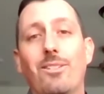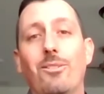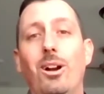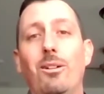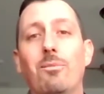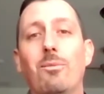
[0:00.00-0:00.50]

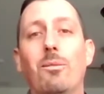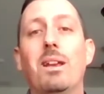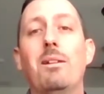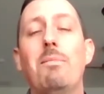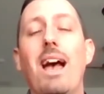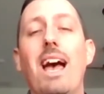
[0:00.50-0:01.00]
"Well, I'm
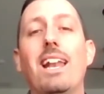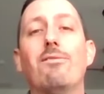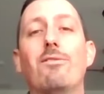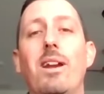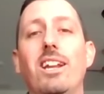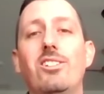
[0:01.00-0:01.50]
getting bad
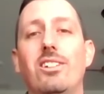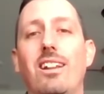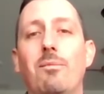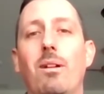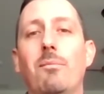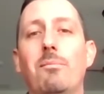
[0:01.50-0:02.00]

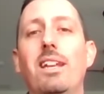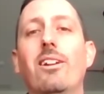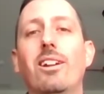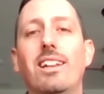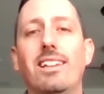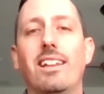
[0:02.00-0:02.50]
information. I'm
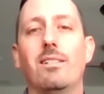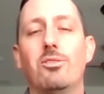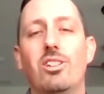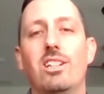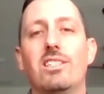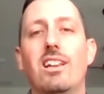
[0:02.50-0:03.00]
hearing that the
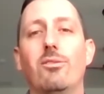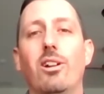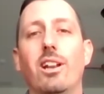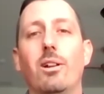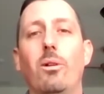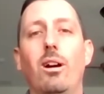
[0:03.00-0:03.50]
machine's not
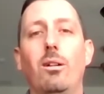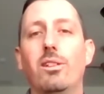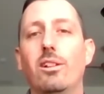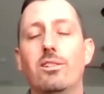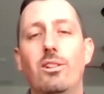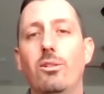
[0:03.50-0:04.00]
running well,
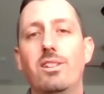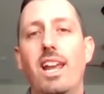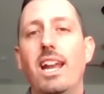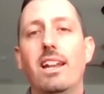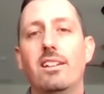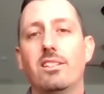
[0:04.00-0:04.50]
but there's no
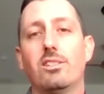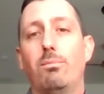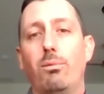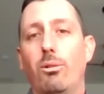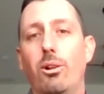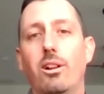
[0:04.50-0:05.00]
data to
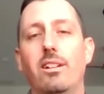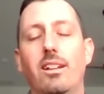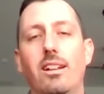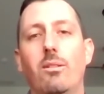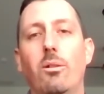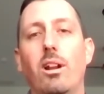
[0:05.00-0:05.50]
support
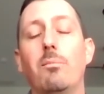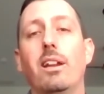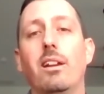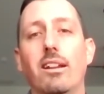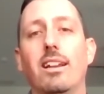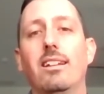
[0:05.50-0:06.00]
what I'm
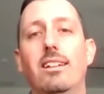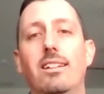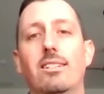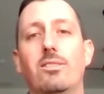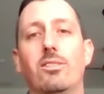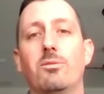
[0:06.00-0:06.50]
hearing.
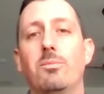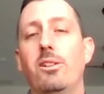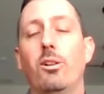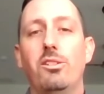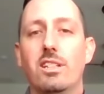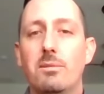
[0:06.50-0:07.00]
There's
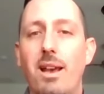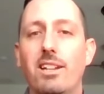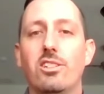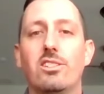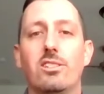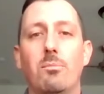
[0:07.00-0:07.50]
been no
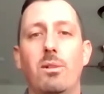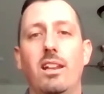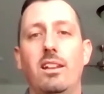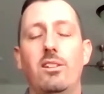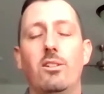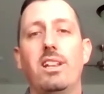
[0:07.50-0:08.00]
dispatches
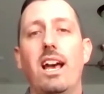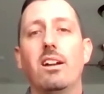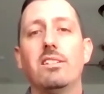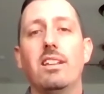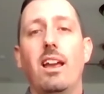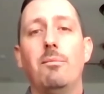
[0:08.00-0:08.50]
submitted, no
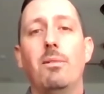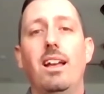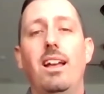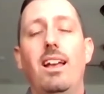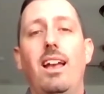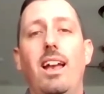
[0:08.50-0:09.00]
downtime."
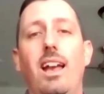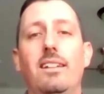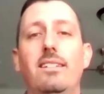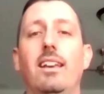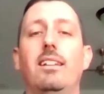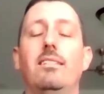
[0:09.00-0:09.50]
And
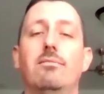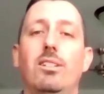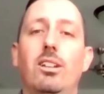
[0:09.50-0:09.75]
he said,